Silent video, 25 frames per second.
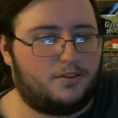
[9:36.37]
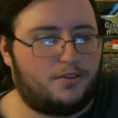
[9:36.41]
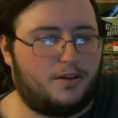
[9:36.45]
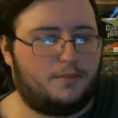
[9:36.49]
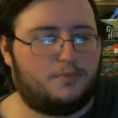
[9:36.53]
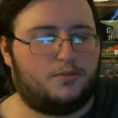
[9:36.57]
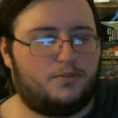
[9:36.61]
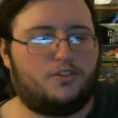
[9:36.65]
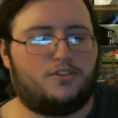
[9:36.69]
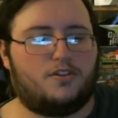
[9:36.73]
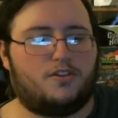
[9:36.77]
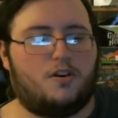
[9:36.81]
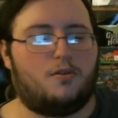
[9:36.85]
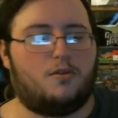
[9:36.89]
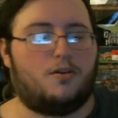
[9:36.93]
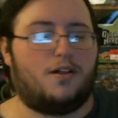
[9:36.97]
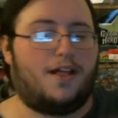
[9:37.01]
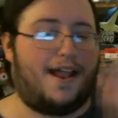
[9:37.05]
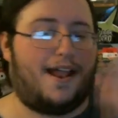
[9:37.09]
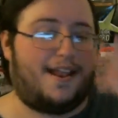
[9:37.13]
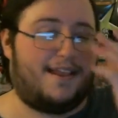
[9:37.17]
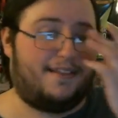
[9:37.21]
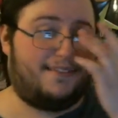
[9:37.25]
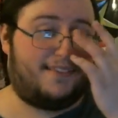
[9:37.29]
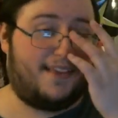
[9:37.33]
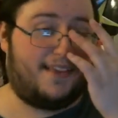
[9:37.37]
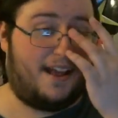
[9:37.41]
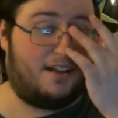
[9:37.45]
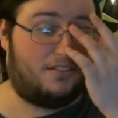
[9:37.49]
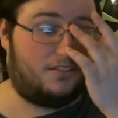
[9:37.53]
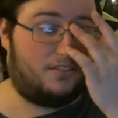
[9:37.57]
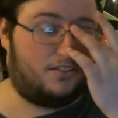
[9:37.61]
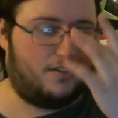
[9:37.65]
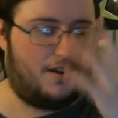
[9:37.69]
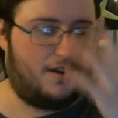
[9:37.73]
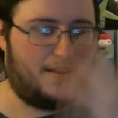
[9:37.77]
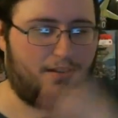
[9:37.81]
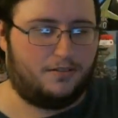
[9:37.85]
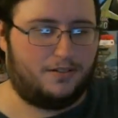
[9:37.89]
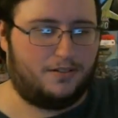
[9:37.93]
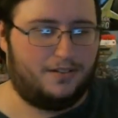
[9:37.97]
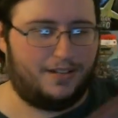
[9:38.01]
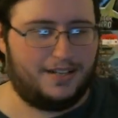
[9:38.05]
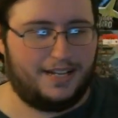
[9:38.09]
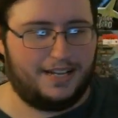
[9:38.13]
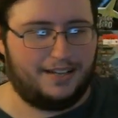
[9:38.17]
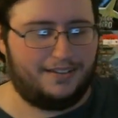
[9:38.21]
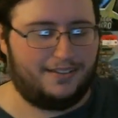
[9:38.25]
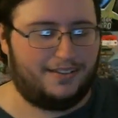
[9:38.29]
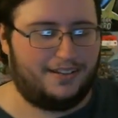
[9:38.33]
So I'm so glad it's out. So I don't
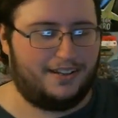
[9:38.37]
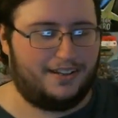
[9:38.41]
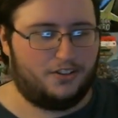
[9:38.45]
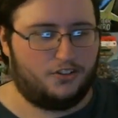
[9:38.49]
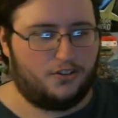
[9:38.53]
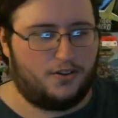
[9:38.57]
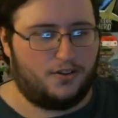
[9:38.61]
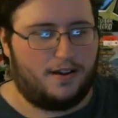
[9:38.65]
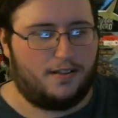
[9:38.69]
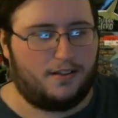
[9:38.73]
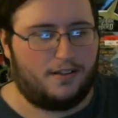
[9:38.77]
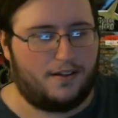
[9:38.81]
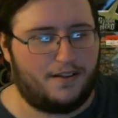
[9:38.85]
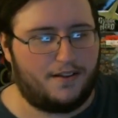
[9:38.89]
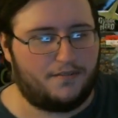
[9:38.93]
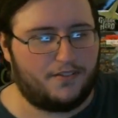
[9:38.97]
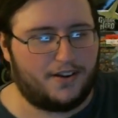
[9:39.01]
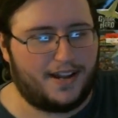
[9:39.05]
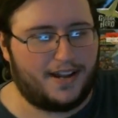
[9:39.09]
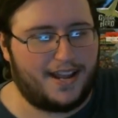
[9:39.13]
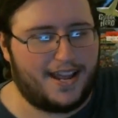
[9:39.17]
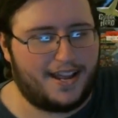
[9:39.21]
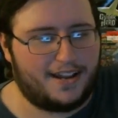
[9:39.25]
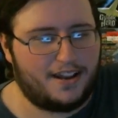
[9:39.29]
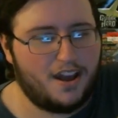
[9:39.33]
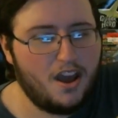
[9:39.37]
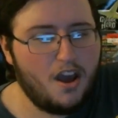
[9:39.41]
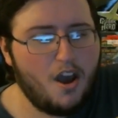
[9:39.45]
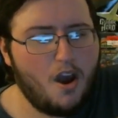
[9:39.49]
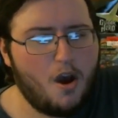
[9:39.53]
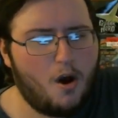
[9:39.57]
need to see a trailer ever again.